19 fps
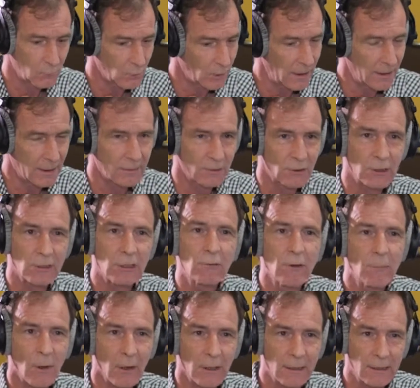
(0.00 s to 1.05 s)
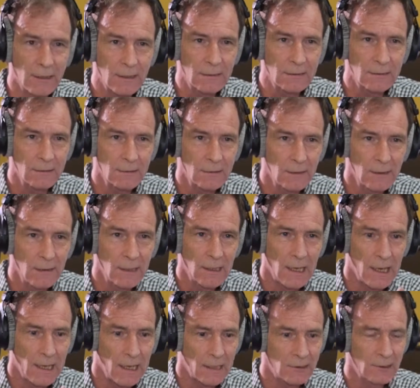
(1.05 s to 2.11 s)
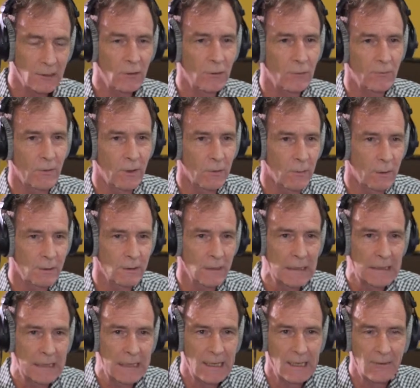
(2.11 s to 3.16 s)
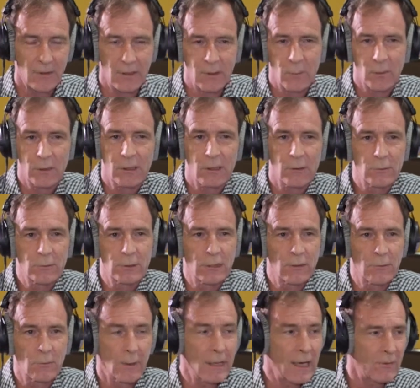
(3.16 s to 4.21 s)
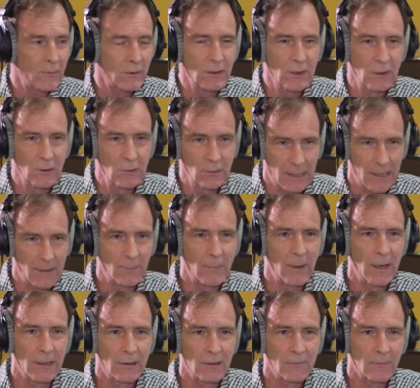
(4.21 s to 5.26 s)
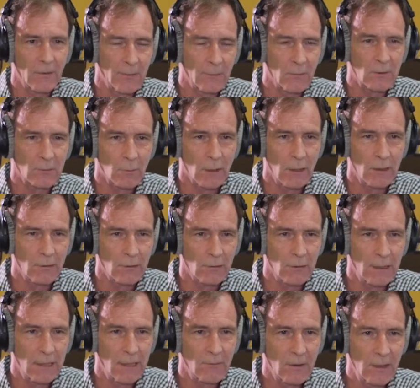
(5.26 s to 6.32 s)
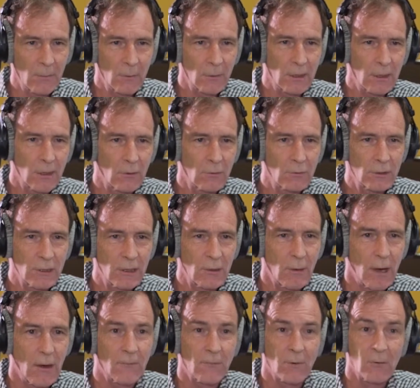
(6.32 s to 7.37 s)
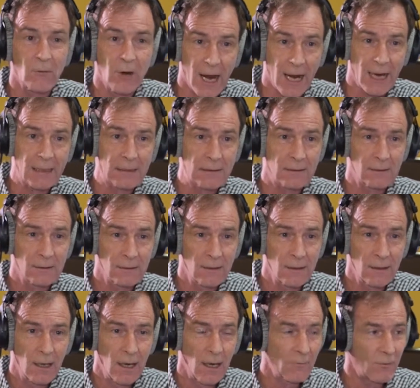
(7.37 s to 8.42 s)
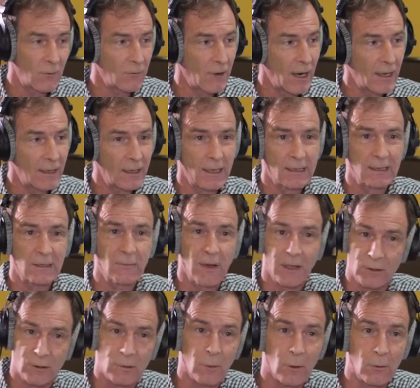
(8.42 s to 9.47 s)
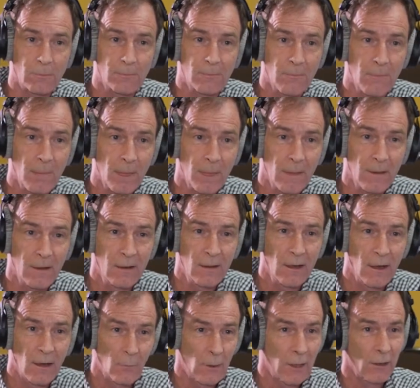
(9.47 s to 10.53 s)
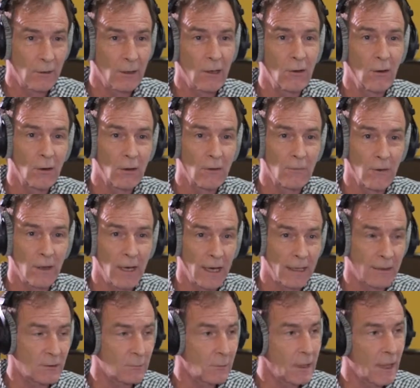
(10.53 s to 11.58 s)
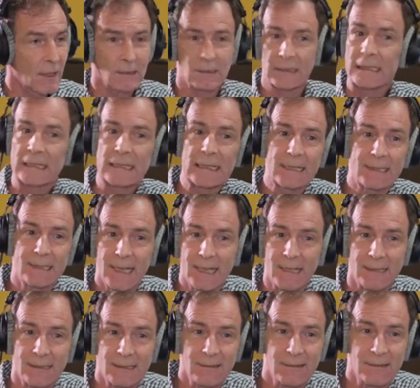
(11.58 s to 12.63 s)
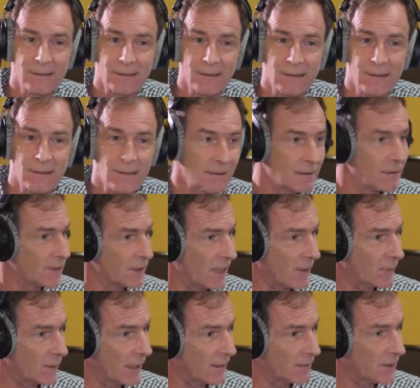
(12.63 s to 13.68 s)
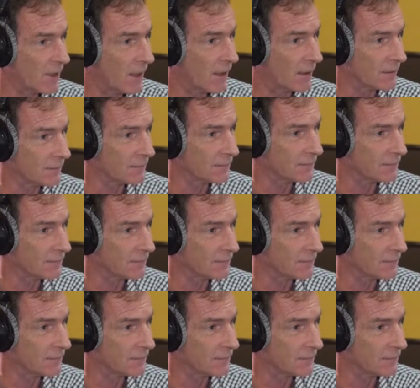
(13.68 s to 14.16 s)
Brilliant. Just a reminder... to your viewers, if anybody calls you, we have a new campaign at Fabulous 103. If anybody calls you a farang is a vegetable. We are no longer farangs. We are CDCs. Chow Dang Chart.